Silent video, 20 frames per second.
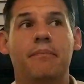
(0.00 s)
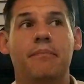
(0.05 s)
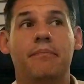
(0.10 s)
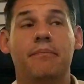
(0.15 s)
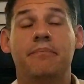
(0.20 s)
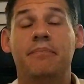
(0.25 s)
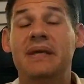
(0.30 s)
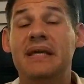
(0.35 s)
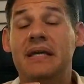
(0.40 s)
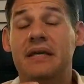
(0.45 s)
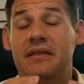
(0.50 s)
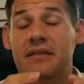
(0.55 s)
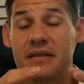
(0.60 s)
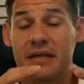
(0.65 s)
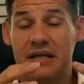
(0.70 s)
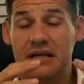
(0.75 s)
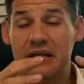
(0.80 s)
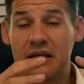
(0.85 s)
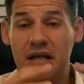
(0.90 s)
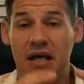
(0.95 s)
be it
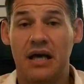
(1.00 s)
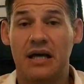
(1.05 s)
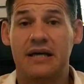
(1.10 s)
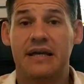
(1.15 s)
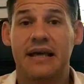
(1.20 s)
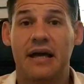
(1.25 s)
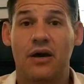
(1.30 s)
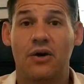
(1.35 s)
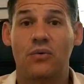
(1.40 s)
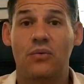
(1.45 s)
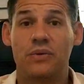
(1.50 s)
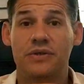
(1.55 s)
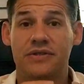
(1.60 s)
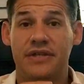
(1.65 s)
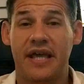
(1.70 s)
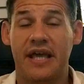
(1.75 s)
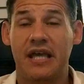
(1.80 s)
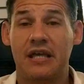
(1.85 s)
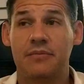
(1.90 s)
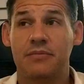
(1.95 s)
that Knockout was
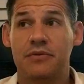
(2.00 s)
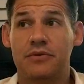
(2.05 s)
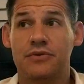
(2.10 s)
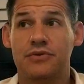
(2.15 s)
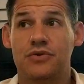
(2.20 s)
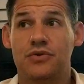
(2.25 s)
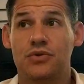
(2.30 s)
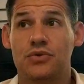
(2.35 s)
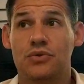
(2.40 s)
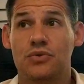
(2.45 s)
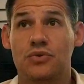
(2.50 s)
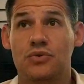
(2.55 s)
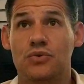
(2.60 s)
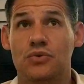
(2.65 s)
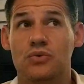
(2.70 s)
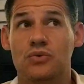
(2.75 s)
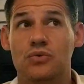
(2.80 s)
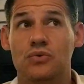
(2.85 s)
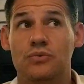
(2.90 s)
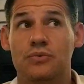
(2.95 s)
able
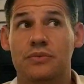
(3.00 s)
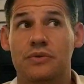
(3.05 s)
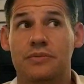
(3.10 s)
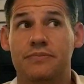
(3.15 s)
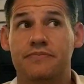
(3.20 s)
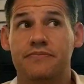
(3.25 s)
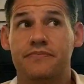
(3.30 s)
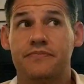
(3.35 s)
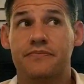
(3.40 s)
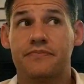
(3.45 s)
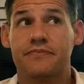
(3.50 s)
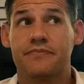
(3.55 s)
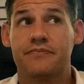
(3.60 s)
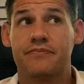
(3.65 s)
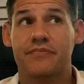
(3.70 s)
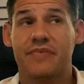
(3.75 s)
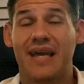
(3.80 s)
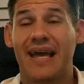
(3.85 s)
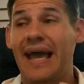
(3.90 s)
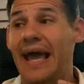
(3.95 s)
to
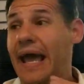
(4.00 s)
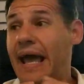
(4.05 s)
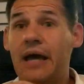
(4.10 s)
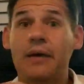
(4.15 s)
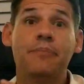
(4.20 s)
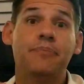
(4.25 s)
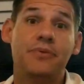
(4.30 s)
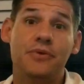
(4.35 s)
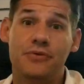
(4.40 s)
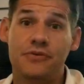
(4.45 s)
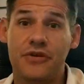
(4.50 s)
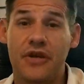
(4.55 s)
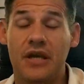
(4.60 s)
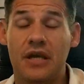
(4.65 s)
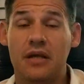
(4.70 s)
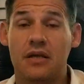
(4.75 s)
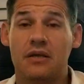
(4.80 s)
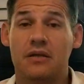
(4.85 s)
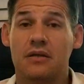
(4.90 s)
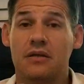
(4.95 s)

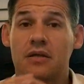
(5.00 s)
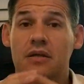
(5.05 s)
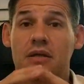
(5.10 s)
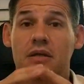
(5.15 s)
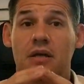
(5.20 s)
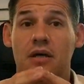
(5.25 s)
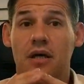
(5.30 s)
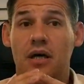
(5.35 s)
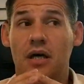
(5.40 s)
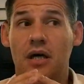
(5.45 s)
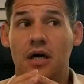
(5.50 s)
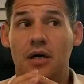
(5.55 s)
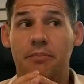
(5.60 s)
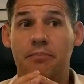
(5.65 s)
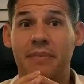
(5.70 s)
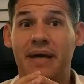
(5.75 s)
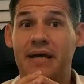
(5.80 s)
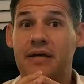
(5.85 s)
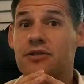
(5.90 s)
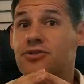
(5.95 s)
amputate
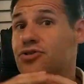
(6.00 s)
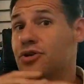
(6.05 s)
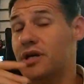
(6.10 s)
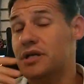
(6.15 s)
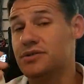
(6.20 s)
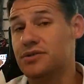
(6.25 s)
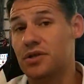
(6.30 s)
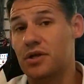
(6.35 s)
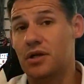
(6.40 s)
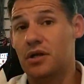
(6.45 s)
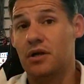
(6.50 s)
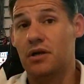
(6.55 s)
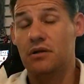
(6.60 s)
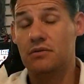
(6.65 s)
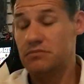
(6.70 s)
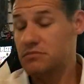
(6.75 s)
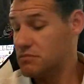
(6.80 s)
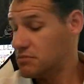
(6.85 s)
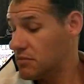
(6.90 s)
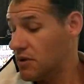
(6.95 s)
Megatron's
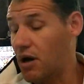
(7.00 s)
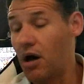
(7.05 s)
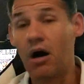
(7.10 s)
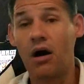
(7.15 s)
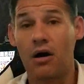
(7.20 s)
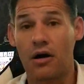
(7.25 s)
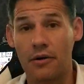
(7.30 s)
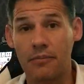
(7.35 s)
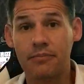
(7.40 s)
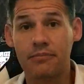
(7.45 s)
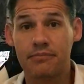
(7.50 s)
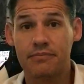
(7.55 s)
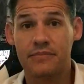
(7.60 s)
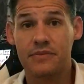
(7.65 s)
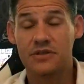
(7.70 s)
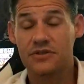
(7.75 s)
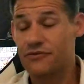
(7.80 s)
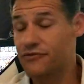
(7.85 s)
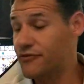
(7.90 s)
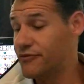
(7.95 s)
arm
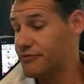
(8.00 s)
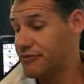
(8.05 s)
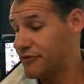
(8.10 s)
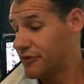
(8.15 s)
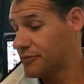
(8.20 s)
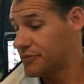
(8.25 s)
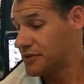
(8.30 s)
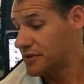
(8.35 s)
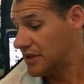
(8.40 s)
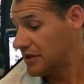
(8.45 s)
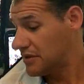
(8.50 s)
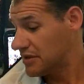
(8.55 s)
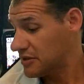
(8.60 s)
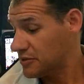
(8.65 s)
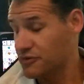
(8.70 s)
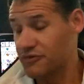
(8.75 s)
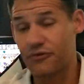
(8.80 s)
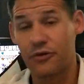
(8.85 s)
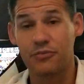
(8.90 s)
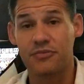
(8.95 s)
from his, I think it was
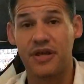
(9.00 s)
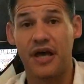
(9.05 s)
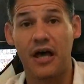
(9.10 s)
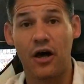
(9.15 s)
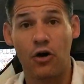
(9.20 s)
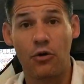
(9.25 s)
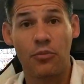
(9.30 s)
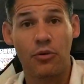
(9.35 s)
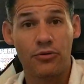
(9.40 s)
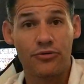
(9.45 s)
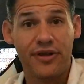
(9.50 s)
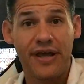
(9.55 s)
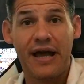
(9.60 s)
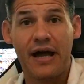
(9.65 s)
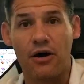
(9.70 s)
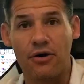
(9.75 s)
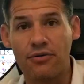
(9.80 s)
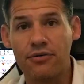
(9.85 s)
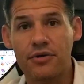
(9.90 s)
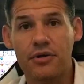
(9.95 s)
from the elbow
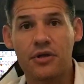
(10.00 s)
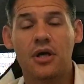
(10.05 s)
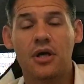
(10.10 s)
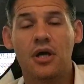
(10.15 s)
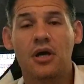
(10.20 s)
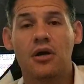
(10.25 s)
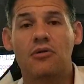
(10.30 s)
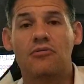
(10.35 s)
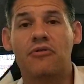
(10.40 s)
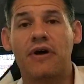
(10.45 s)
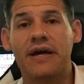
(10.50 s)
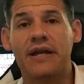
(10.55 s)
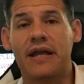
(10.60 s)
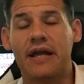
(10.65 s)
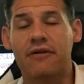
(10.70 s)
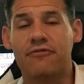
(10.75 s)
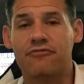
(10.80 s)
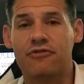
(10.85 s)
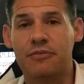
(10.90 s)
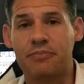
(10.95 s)
down, right,
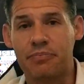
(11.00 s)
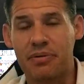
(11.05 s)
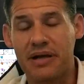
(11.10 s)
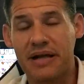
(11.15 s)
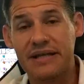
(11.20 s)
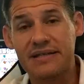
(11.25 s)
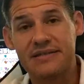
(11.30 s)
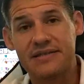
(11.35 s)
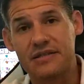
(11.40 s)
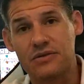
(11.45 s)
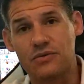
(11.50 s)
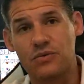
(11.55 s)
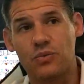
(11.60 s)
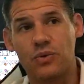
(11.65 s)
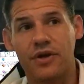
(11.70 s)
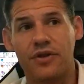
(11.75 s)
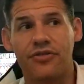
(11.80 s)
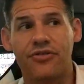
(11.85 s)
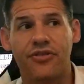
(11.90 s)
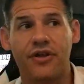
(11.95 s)
and replace it
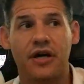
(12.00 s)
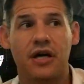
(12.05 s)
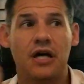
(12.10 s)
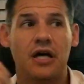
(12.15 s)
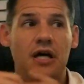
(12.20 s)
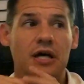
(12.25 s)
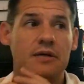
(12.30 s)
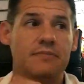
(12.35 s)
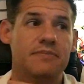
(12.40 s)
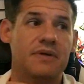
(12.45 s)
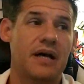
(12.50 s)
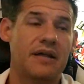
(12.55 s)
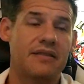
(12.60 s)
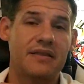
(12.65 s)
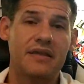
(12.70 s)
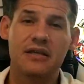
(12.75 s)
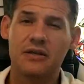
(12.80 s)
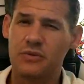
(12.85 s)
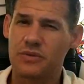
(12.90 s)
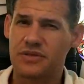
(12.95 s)
with I
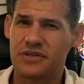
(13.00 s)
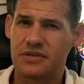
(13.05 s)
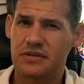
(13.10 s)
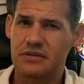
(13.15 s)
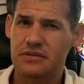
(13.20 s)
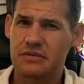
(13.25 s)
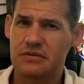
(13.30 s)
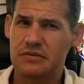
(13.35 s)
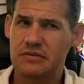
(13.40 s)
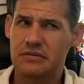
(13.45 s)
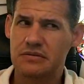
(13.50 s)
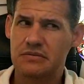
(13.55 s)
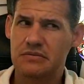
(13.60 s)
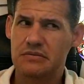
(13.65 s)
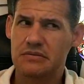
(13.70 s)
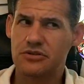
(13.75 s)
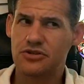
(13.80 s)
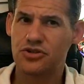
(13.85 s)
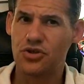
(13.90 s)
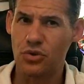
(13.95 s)
think it was
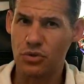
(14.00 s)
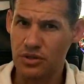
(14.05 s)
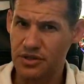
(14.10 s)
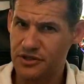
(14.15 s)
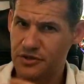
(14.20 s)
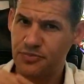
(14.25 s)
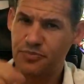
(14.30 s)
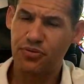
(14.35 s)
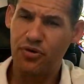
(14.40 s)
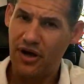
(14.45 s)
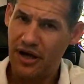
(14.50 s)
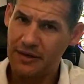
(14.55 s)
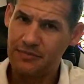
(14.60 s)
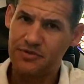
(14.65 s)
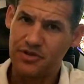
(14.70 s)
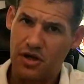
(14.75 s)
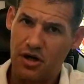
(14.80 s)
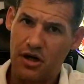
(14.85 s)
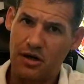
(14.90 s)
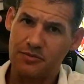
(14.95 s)
Solus Prime's
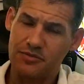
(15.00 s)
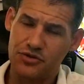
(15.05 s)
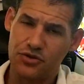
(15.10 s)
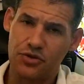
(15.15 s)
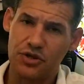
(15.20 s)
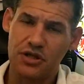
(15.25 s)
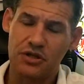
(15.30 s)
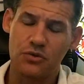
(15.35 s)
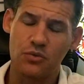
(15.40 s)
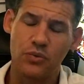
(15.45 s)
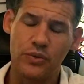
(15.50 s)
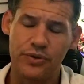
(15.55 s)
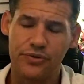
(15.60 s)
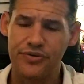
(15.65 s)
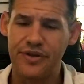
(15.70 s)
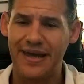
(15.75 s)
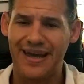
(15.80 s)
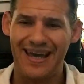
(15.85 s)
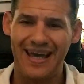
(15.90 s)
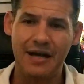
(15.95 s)
arm so he could wield the
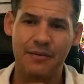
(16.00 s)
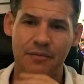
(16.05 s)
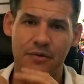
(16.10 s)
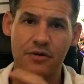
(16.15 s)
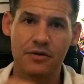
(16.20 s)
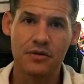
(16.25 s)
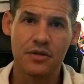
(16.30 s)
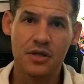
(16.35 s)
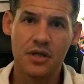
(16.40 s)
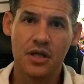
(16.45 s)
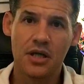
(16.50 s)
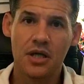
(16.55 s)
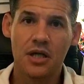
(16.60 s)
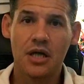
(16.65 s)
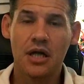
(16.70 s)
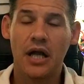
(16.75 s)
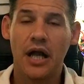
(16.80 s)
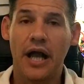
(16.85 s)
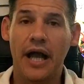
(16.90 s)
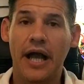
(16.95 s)
hammer.
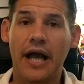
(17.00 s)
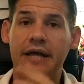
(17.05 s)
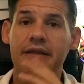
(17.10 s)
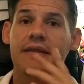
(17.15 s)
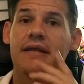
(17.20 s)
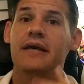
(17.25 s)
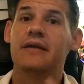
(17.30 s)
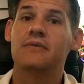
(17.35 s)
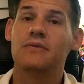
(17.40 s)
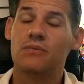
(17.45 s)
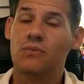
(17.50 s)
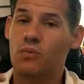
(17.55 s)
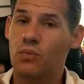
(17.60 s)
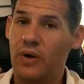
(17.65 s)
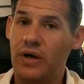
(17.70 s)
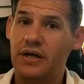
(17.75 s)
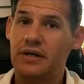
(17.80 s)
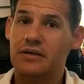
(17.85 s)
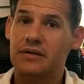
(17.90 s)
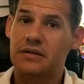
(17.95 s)
And then
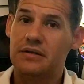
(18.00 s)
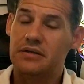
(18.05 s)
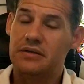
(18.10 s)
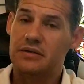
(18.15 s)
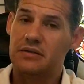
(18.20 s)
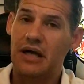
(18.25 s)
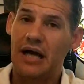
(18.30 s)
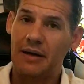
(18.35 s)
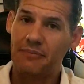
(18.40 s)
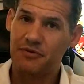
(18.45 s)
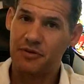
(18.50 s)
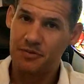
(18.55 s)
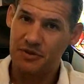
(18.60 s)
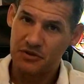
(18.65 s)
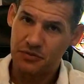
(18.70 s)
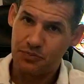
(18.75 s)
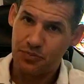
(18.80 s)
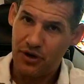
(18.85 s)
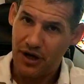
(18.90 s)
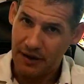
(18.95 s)
when Optimus
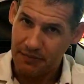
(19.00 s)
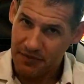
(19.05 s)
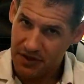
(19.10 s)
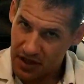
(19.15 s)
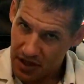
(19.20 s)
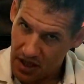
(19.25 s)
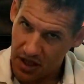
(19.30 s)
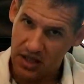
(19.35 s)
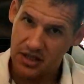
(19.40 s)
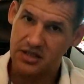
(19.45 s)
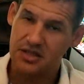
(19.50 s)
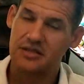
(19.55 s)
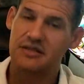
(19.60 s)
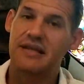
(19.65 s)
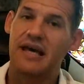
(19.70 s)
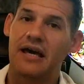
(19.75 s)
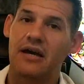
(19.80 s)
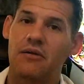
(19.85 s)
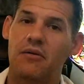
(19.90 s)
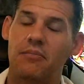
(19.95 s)
Prime cuts
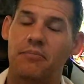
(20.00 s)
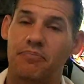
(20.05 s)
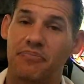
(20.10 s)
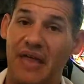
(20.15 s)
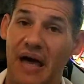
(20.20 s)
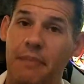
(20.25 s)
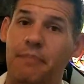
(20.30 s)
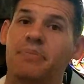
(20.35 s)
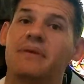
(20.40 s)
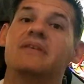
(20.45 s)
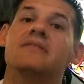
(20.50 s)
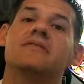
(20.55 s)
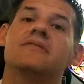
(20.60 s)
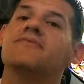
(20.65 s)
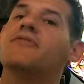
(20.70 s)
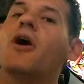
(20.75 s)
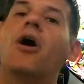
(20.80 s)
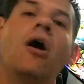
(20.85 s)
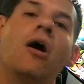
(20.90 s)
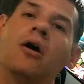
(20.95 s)
that piece of
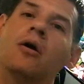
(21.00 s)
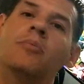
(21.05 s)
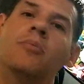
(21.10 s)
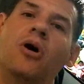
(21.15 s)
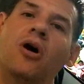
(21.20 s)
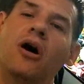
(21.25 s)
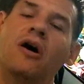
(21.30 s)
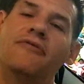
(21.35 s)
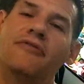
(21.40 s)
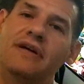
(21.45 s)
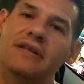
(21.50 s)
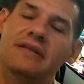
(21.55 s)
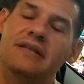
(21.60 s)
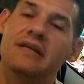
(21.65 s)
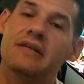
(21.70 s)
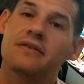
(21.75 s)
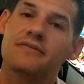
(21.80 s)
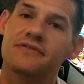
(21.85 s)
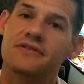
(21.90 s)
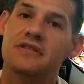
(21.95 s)
arm off at the end
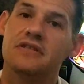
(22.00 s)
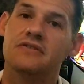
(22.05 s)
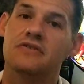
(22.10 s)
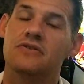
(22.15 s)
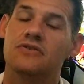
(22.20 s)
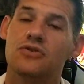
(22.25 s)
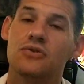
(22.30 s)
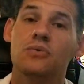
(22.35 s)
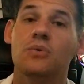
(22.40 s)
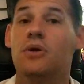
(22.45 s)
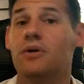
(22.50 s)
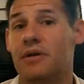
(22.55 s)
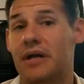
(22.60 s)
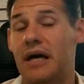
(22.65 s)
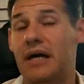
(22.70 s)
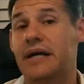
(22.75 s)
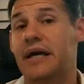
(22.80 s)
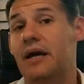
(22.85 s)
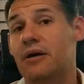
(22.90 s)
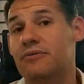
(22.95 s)
of season 2, well,
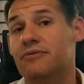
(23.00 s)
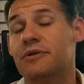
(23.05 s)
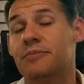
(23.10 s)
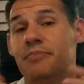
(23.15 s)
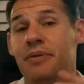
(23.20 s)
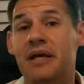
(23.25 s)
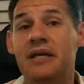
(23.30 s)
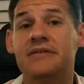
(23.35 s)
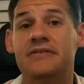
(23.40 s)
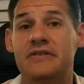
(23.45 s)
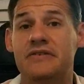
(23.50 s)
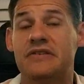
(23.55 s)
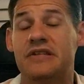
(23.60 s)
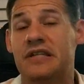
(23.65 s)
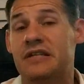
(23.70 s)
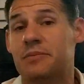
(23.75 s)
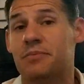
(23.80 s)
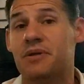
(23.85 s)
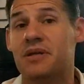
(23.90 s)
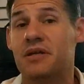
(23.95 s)
Knockout replaces it at
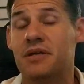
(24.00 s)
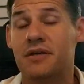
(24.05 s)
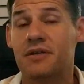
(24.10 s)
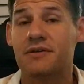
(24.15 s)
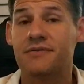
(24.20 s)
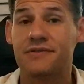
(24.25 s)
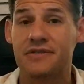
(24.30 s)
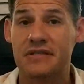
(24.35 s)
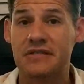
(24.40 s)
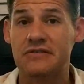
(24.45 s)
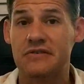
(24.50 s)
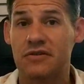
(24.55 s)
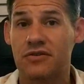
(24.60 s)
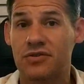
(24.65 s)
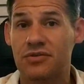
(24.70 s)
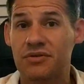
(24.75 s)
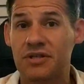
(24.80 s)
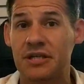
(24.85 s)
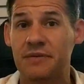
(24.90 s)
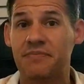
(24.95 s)
the beginning of season
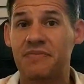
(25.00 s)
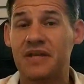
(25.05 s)
3.